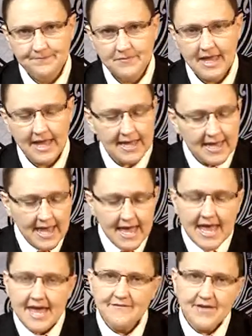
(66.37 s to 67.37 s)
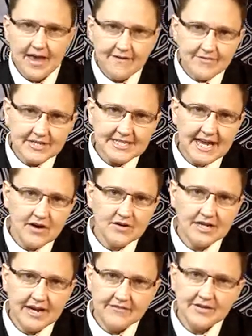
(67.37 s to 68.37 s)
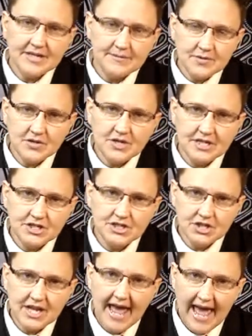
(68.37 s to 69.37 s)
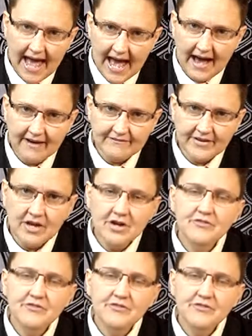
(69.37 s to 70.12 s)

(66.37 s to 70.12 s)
Okay, if every town and every community should have